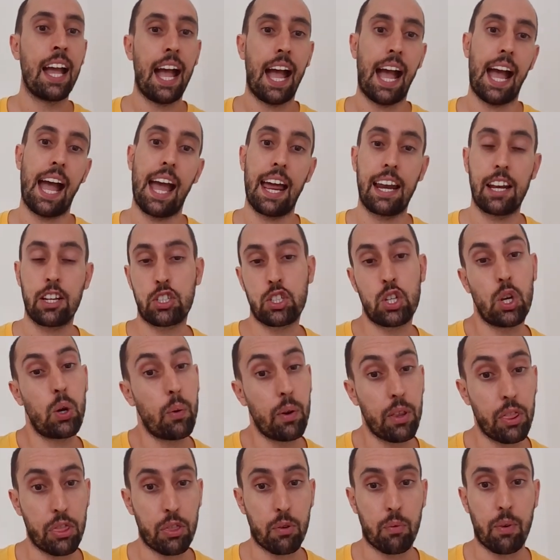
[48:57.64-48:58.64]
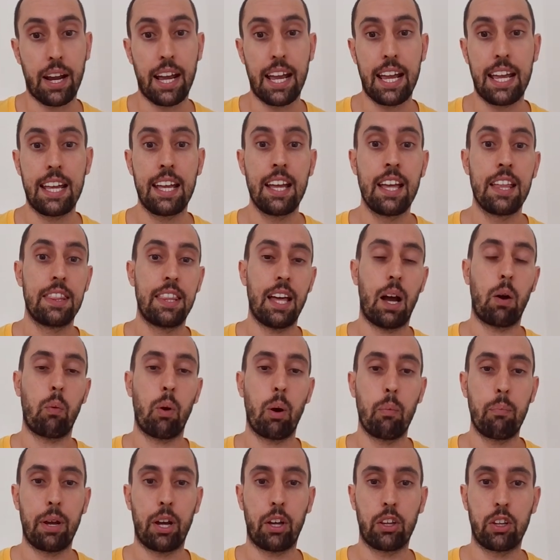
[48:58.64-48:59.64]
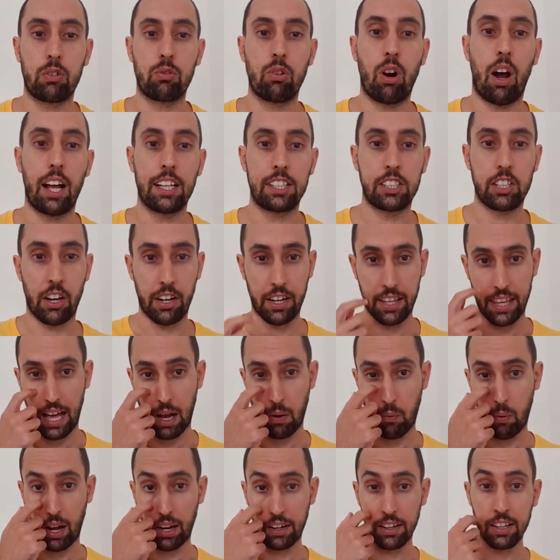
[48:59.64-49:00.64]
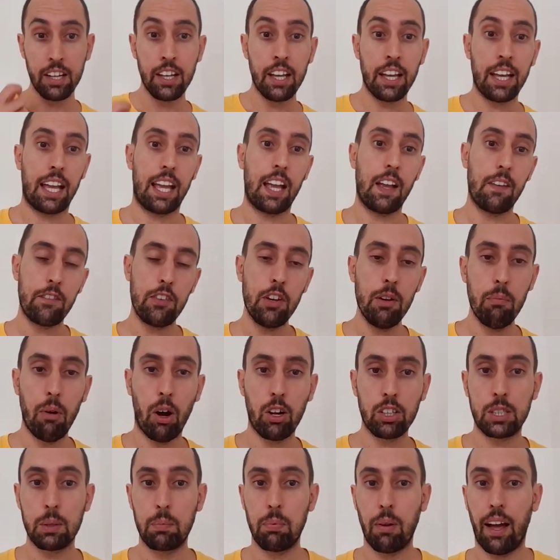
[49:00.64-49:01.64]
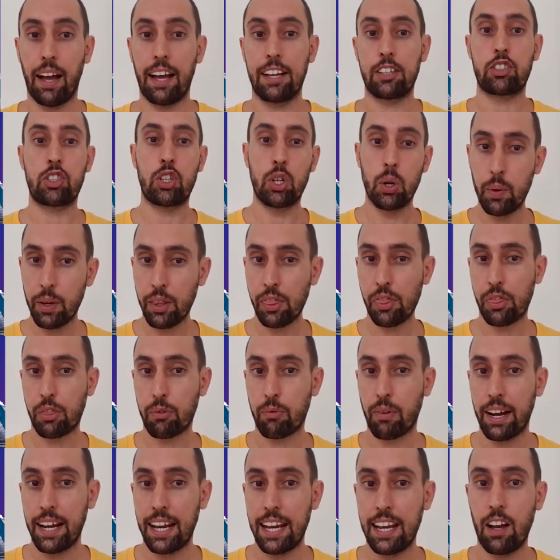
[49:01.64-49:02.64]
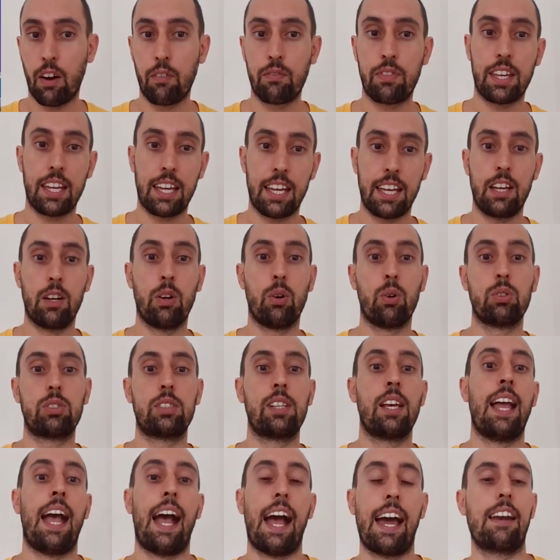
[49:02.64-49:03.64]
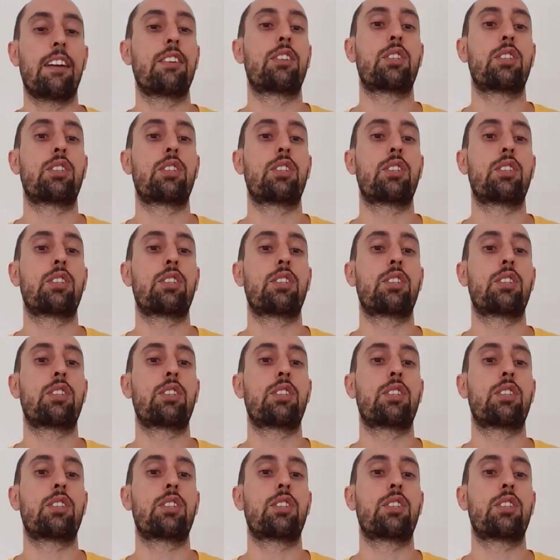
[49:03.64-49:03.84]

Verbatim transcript: and a 2 and 3 that will be on the right side of that one. If you multiply a 2 in 3 of the Eels and a